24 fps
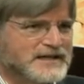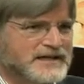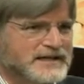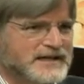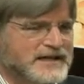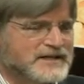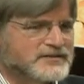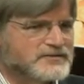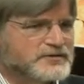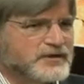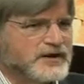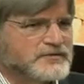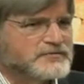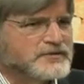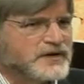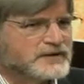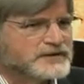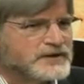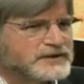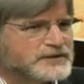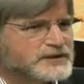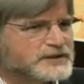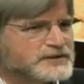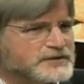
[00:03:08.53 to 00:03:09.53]
And so I felt
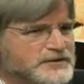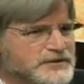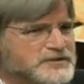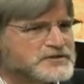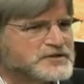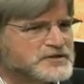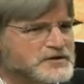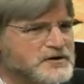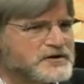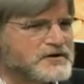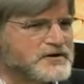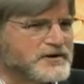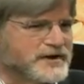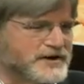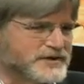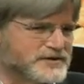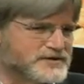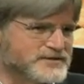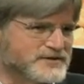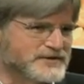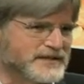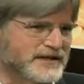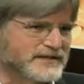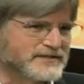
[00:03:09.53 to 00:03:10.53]
a little
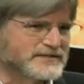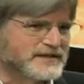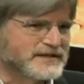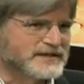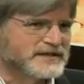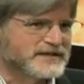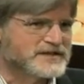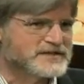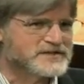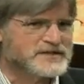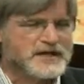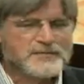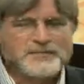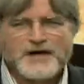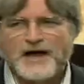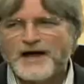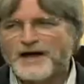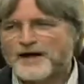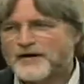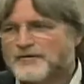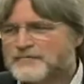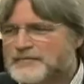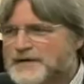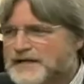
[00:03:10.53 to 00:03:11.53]
discouraged that
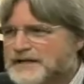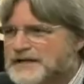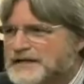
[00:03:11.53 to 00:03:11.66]
somehow,